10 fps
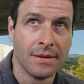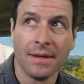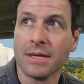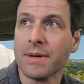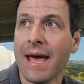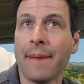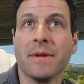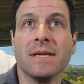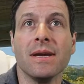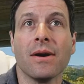That's what
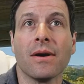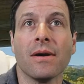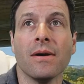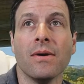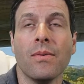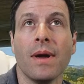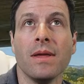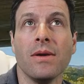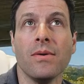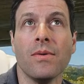happens here
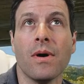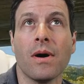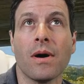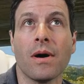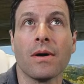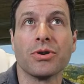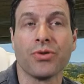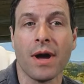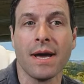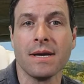when you are
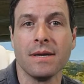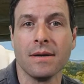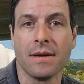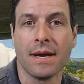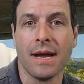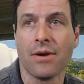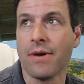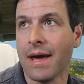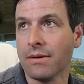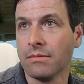trying to get internet.